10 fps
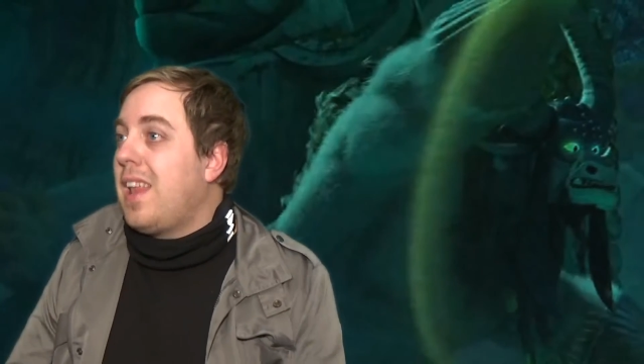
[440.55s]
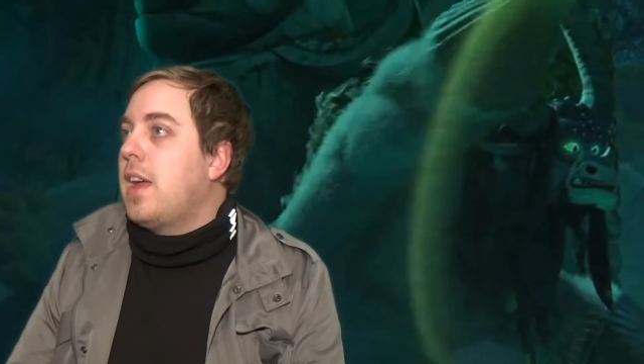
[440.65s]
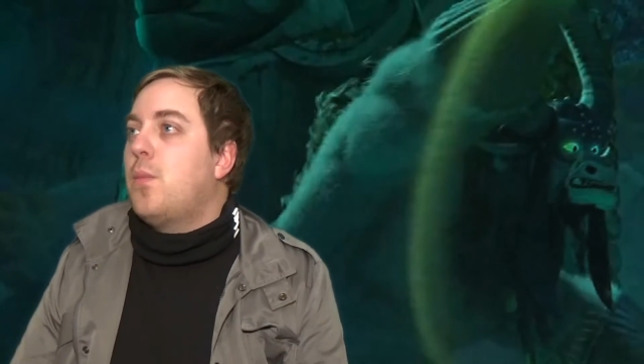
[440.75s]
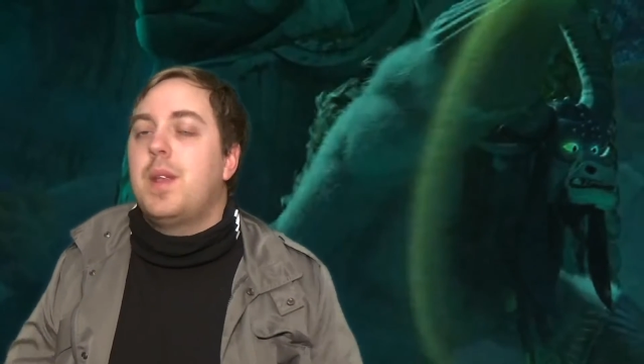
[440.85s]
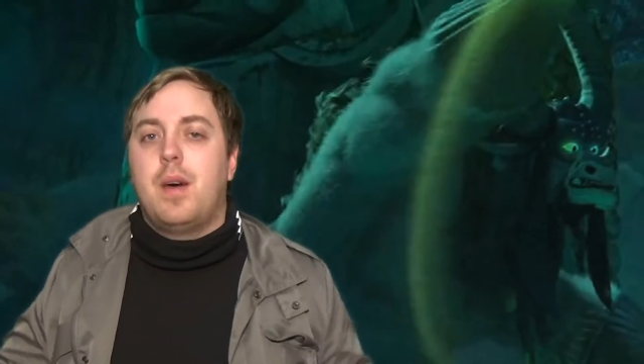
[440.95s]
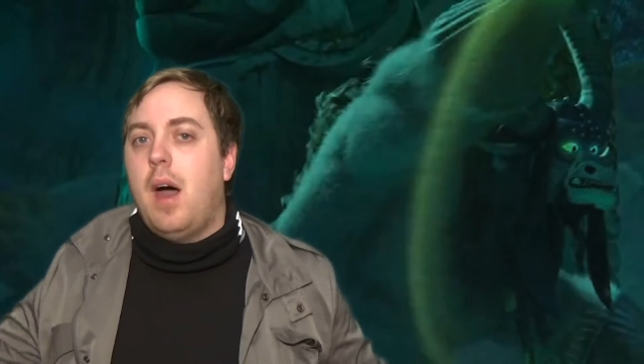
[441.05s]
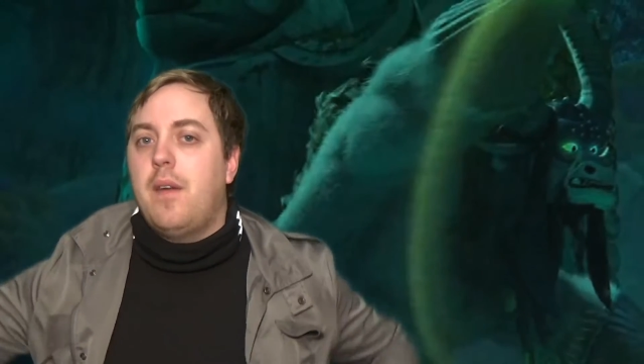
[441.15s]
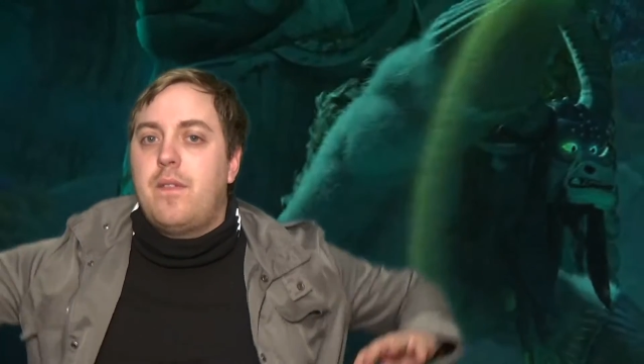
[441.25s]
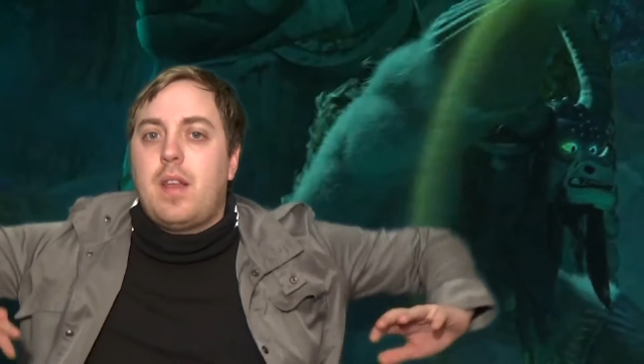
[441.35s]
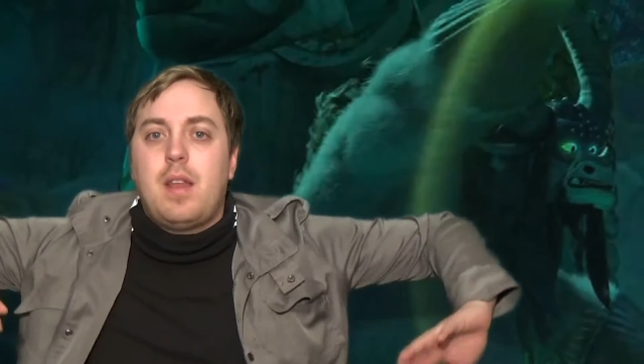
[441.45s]
I like when a,
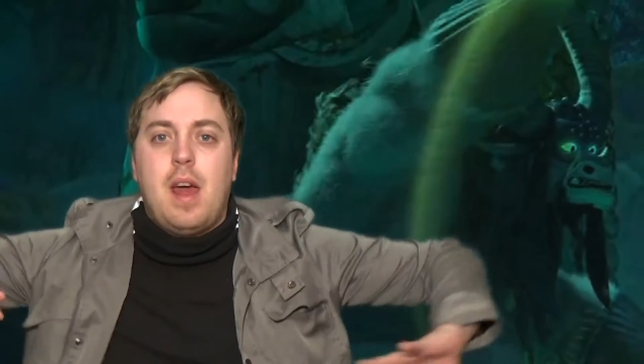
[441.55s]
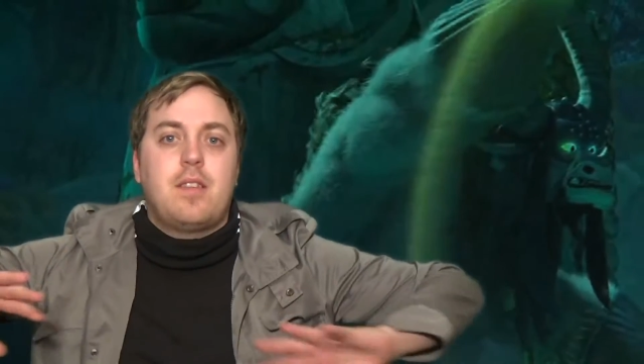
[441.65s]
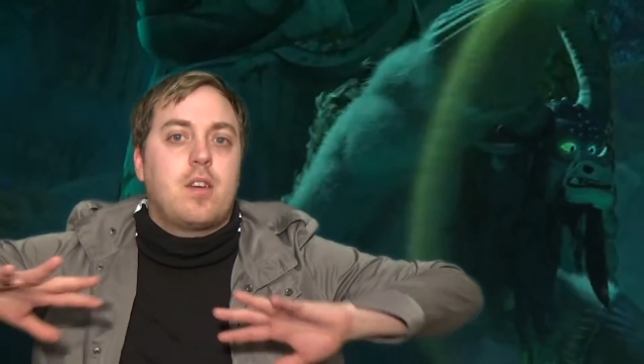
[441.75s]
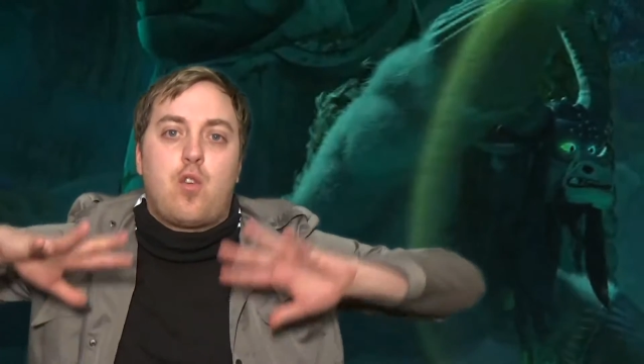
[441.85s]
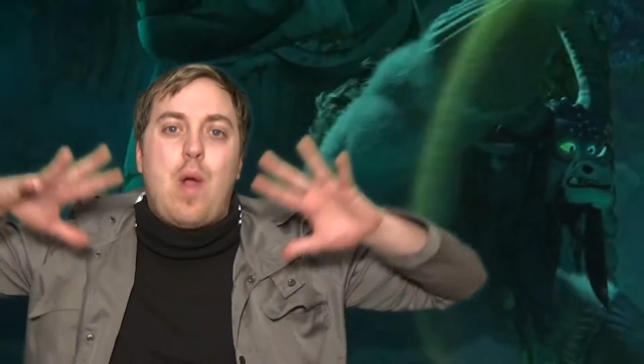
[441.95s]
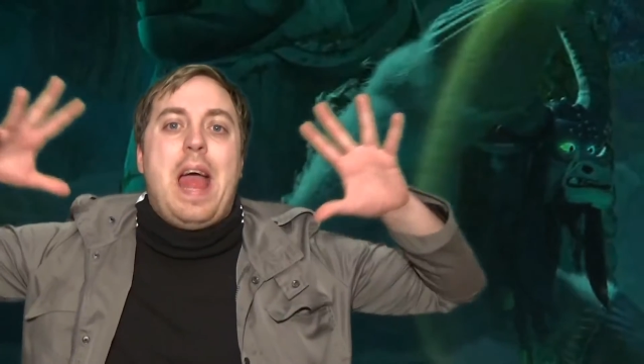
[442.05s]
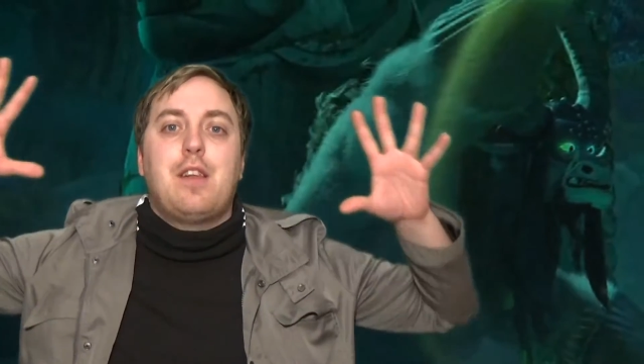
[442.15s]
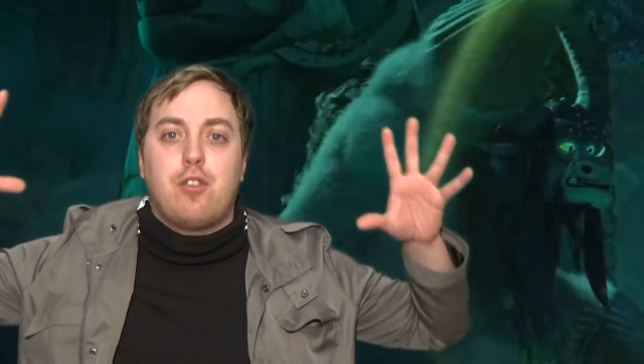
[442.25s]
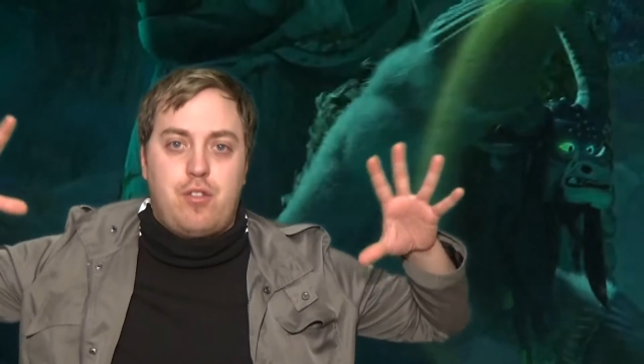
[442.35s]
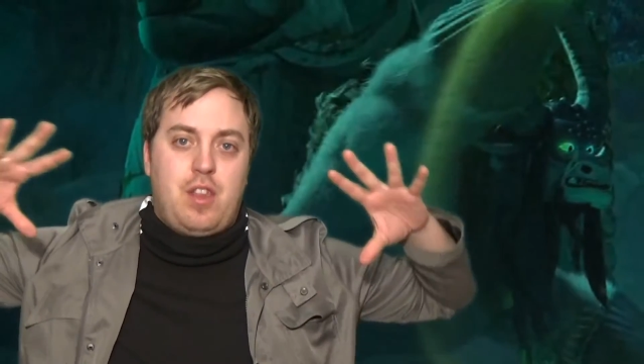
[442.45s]
a villain has a
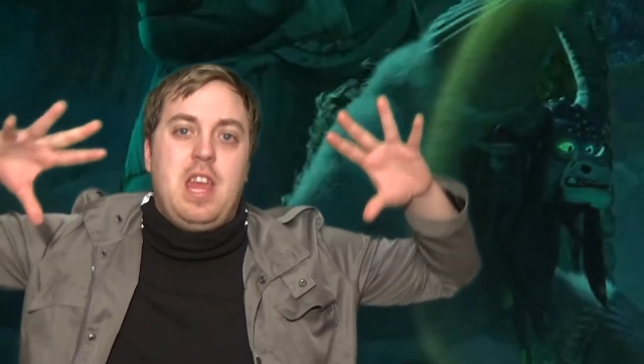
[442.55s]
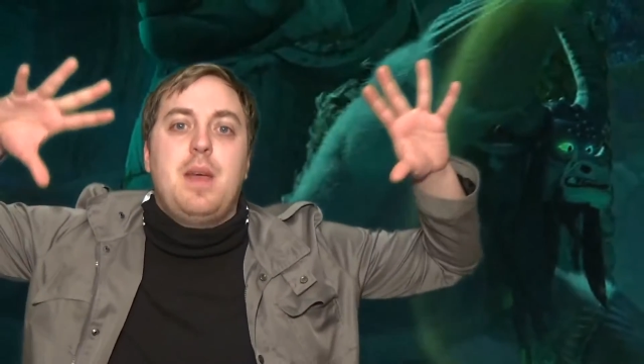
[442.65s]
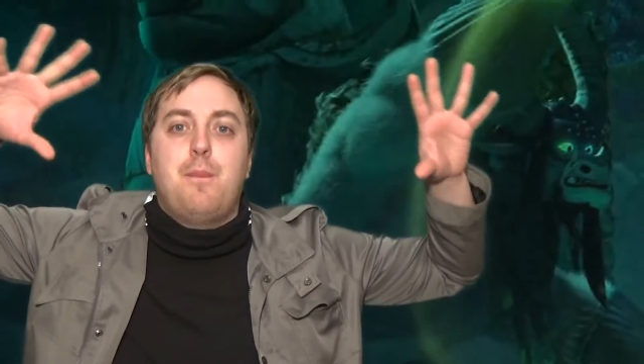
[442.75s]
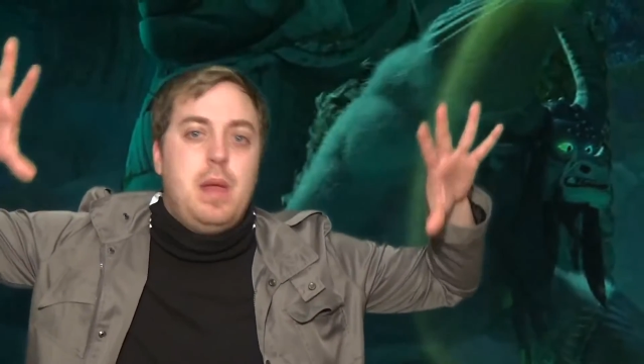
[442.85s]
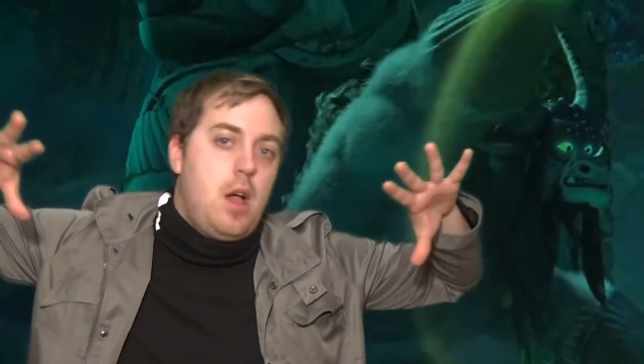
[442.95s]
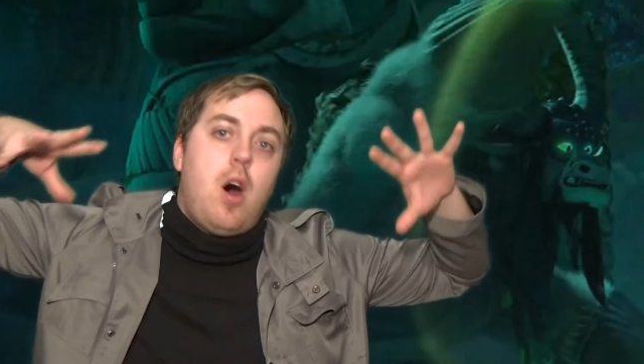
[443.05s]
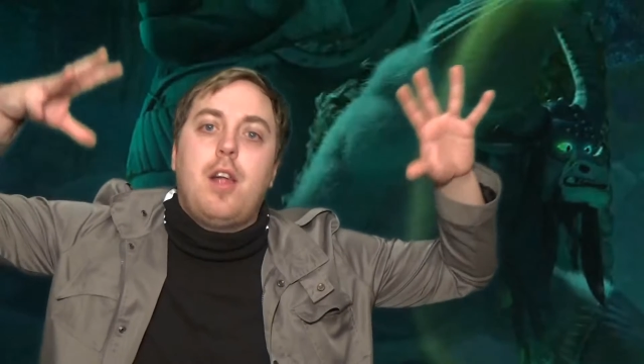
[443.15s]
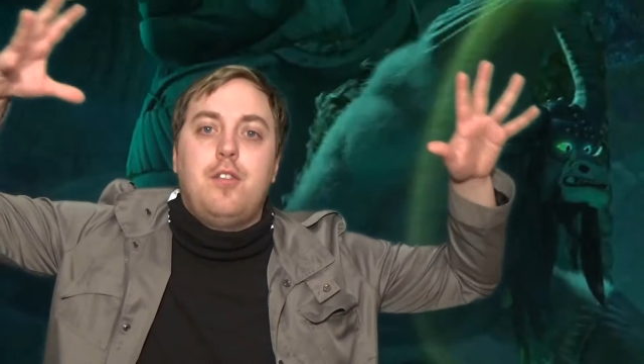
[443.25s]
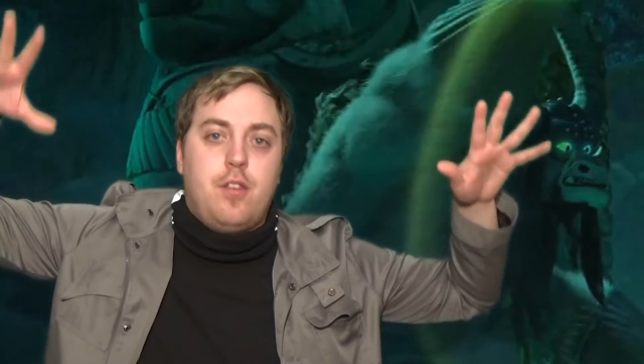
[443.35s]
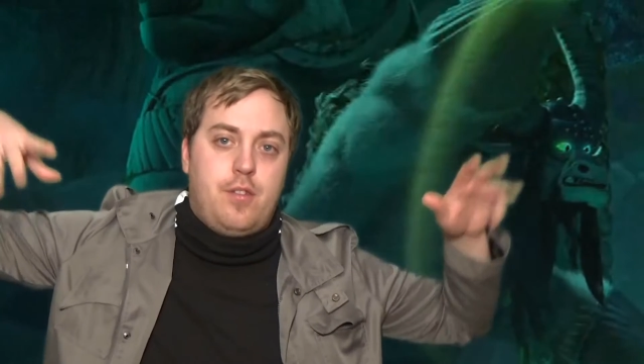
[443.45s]
grander scheme
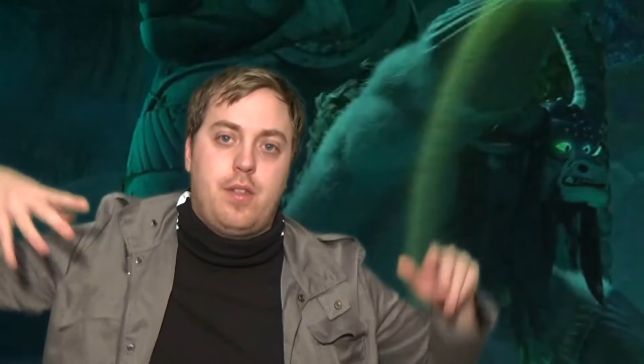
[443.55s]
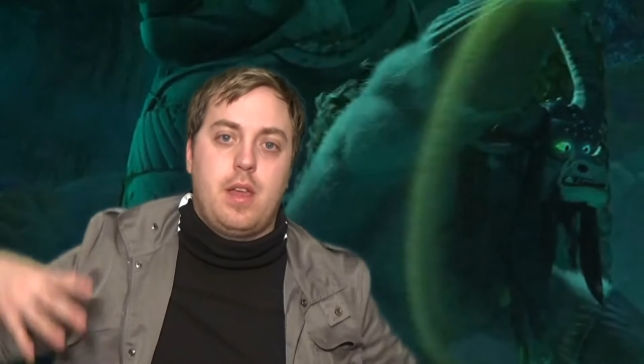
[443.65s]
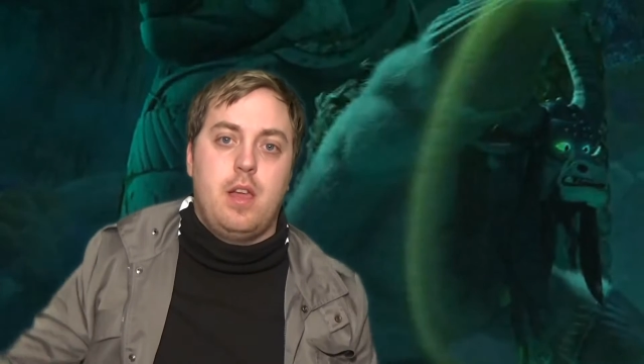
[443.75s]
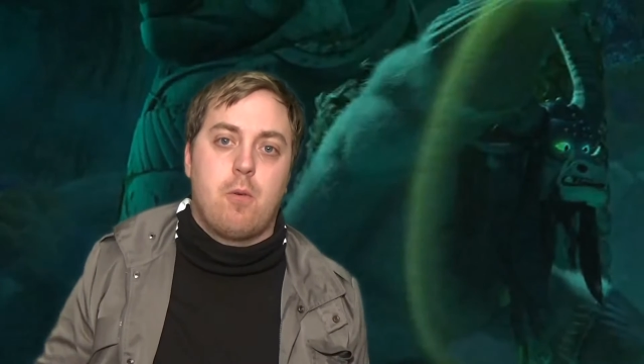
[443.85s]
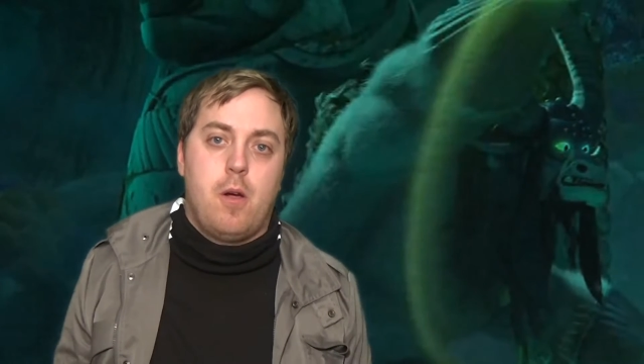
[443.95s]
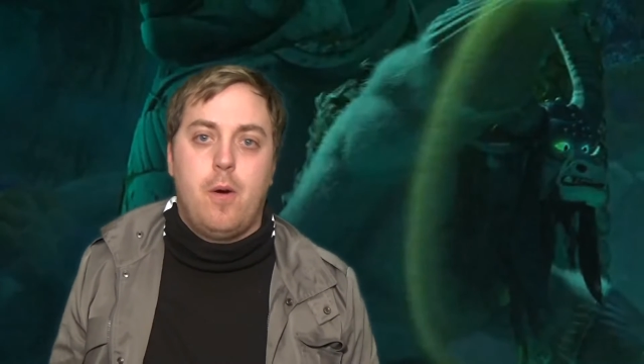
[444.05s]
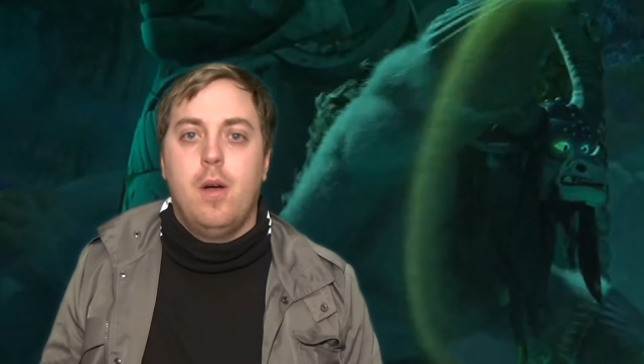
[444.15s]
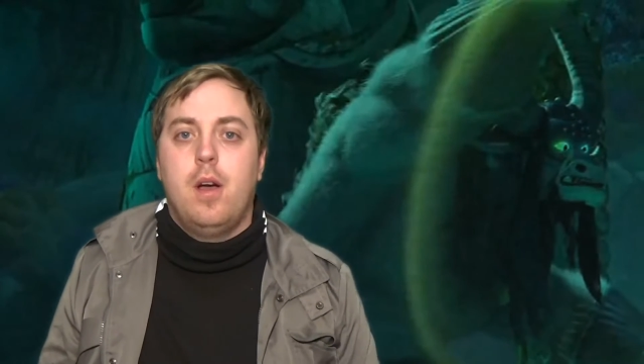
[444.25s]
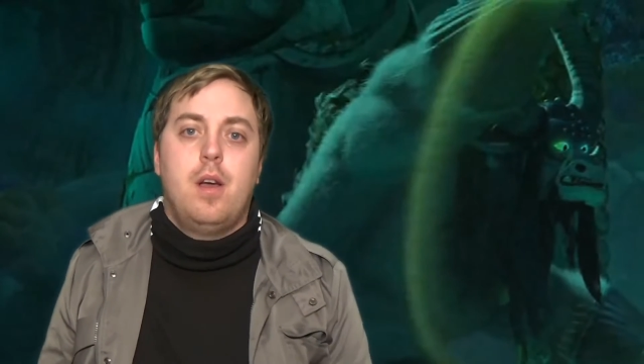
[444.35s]
beyond just the hero